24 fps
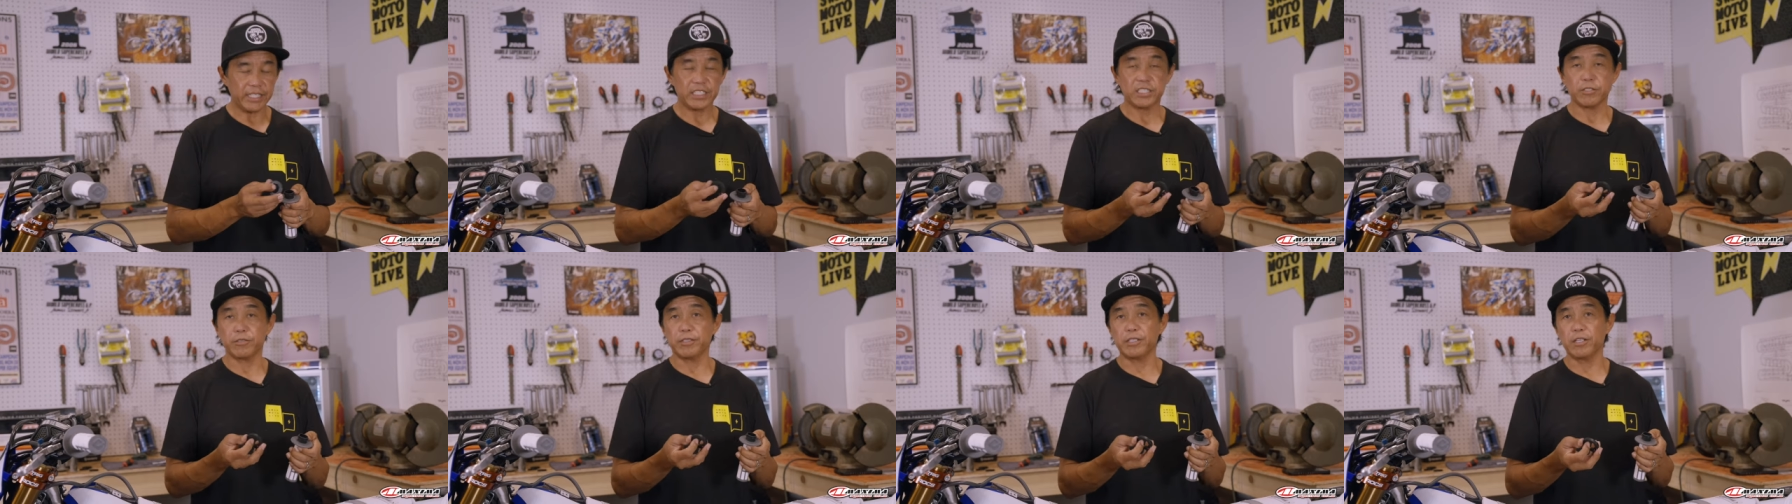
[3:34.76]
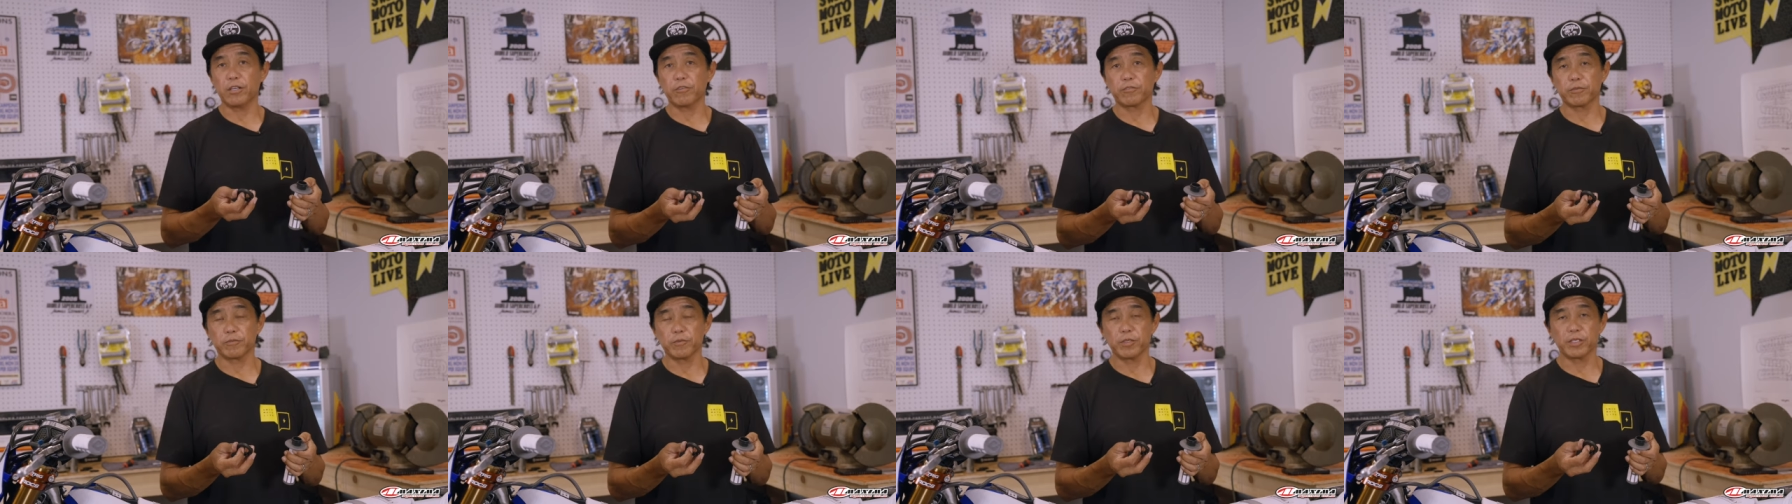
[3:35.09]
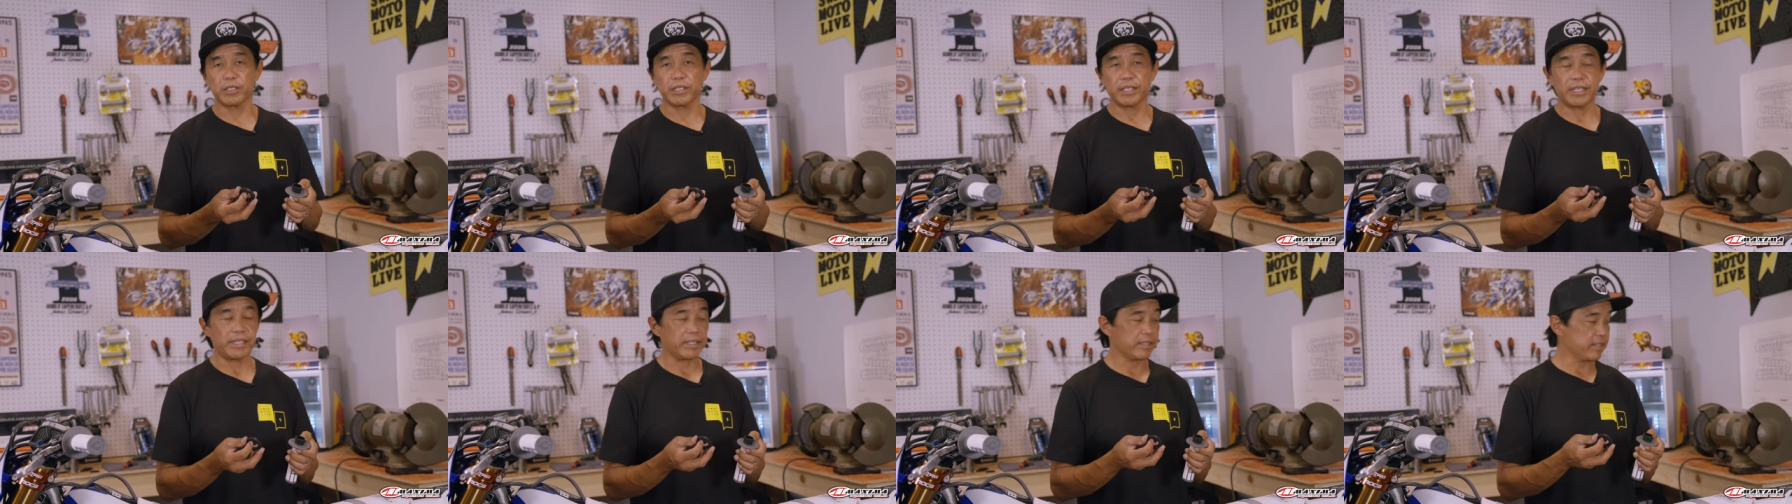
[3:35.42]
so we know from
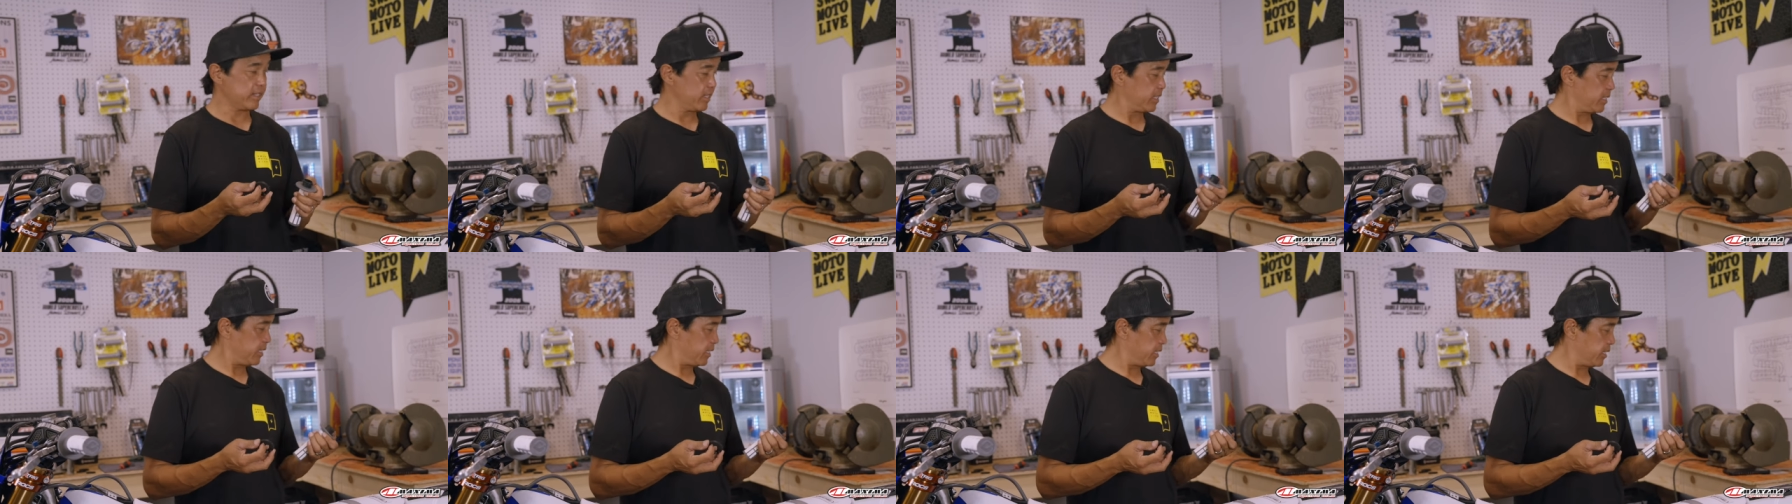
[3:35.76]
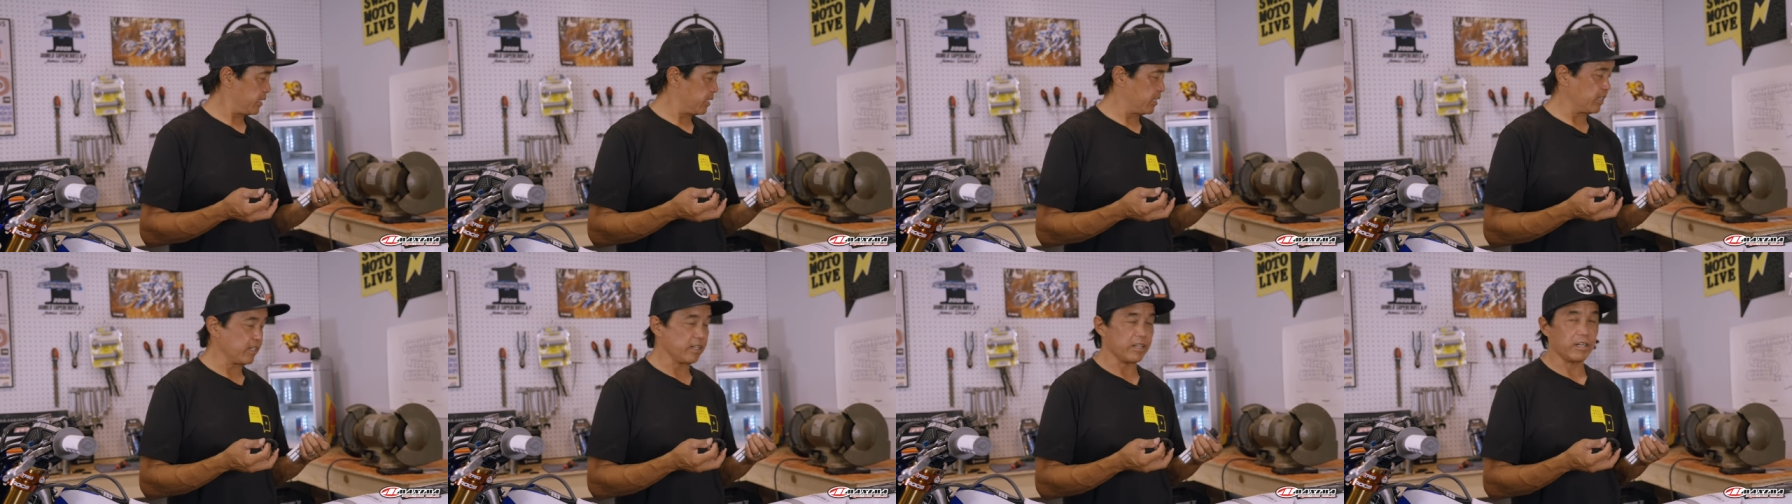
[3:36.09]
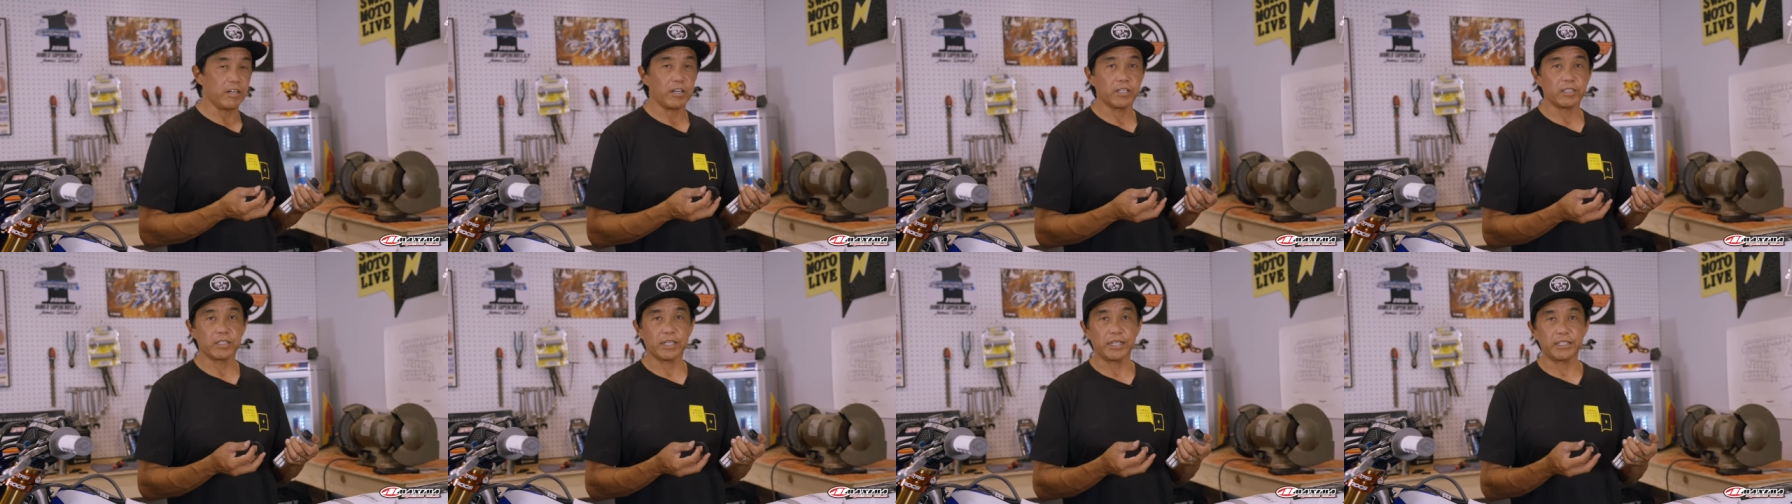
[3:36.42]
looking at the
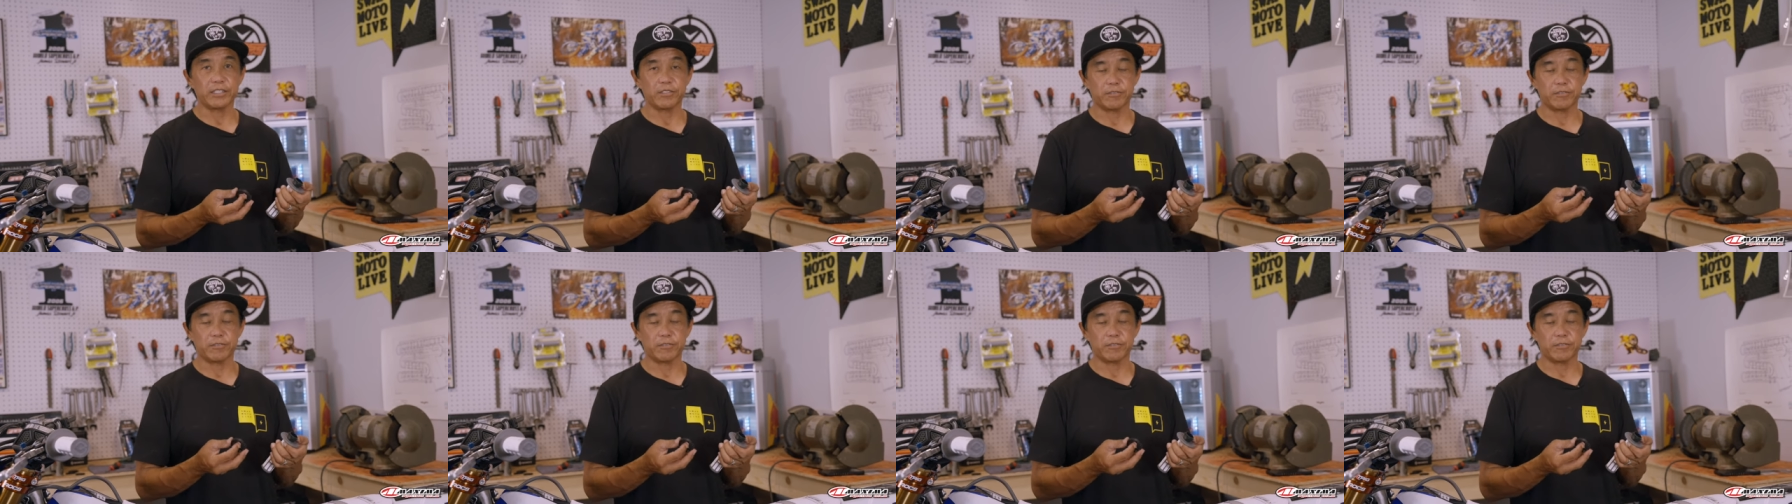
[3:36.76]
online